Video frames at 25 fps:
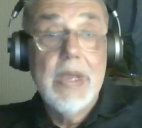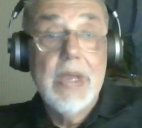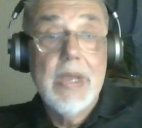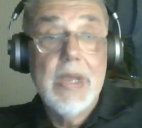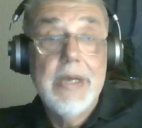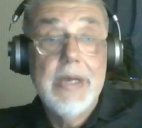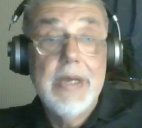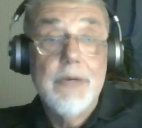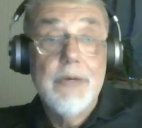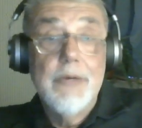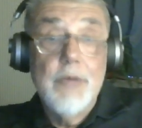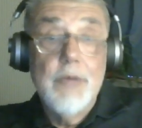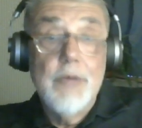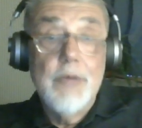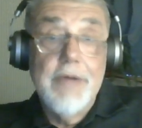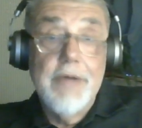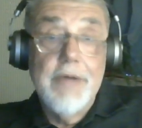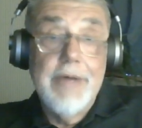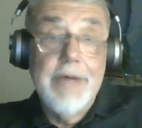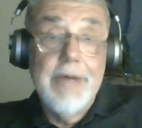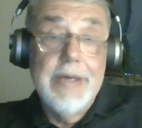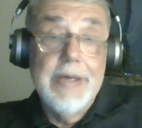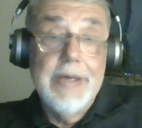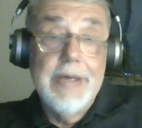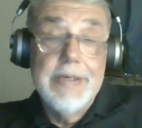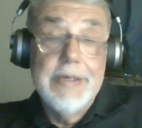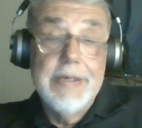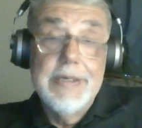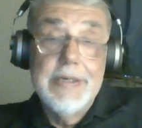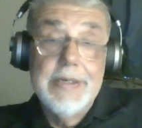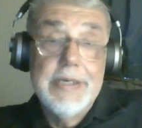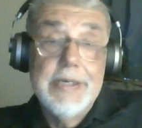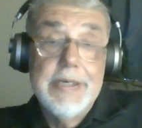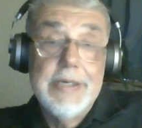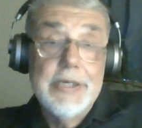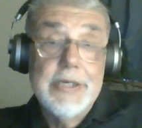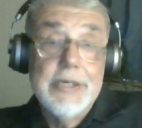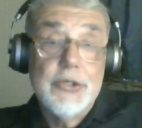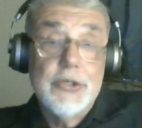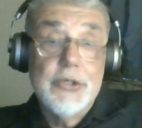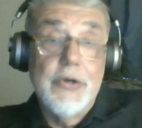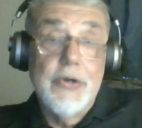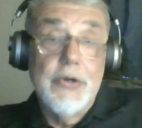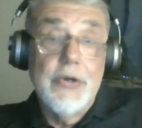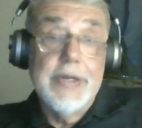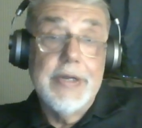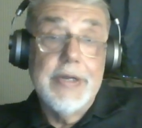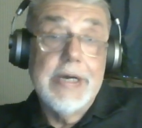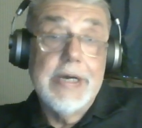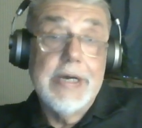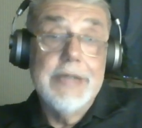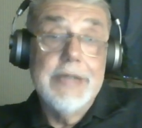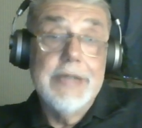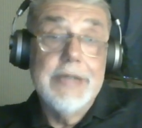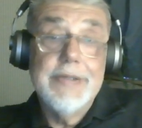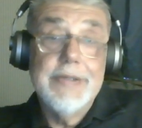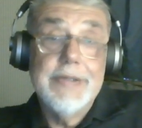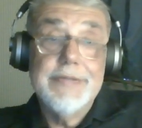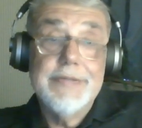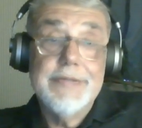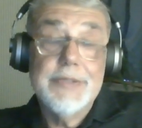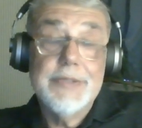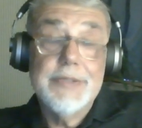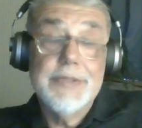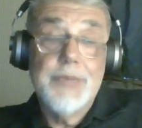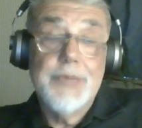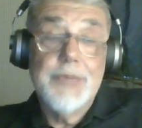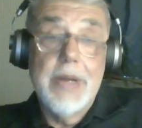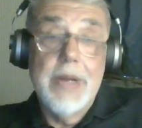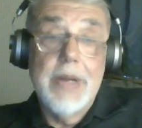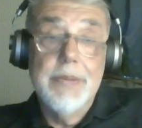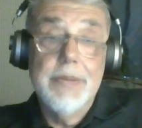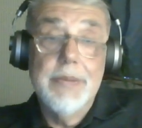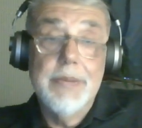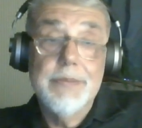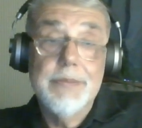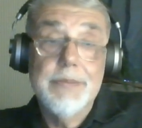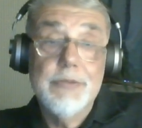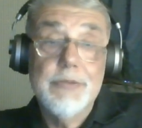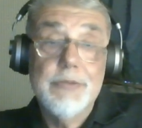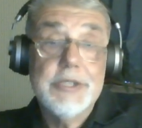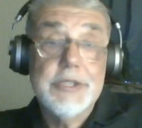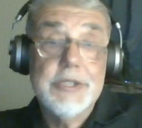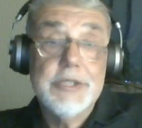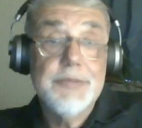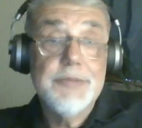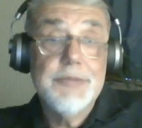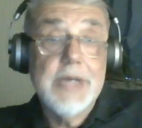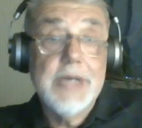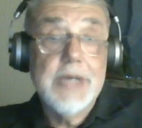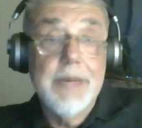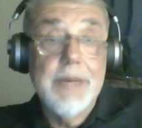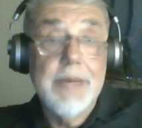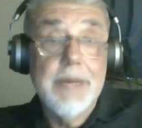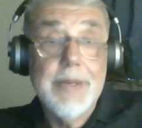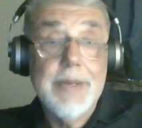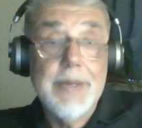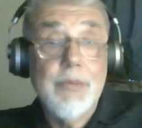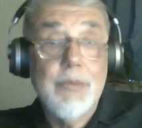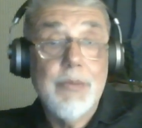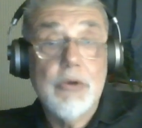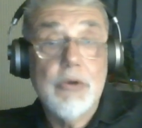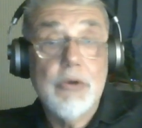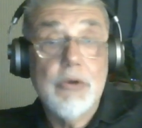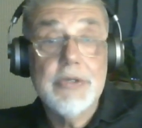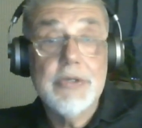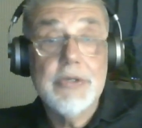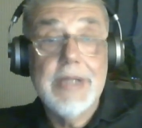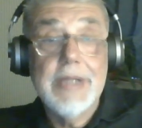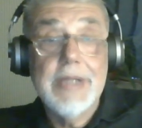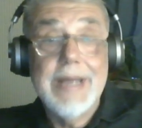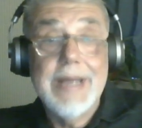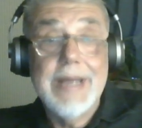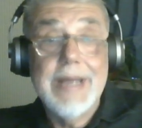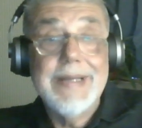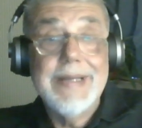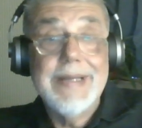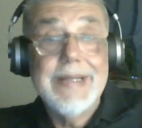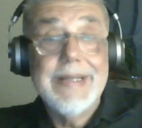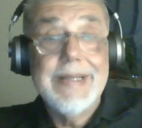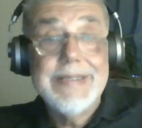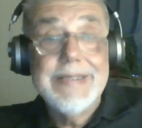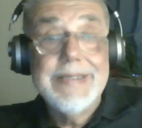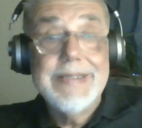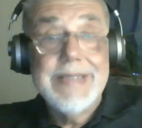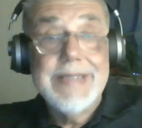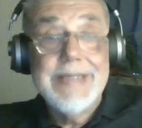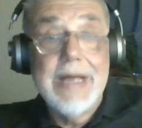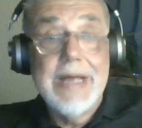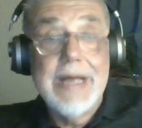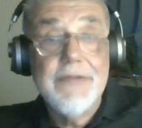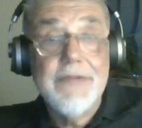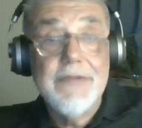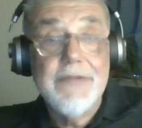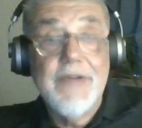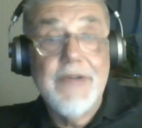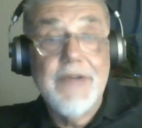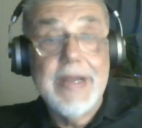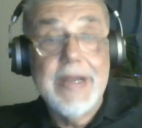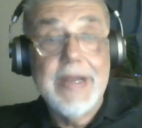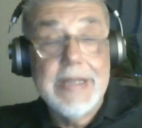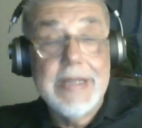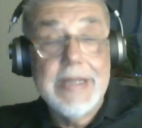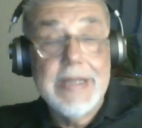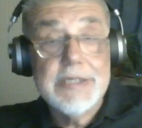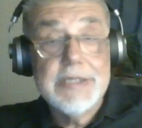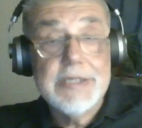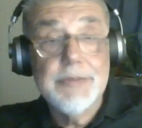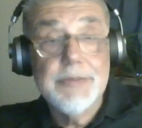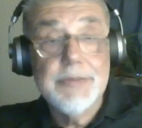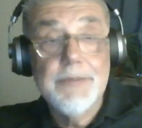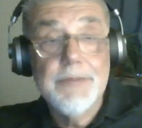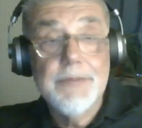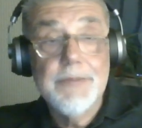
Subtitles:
we have a current account deficit problem, which is becoming borderline non-financeable.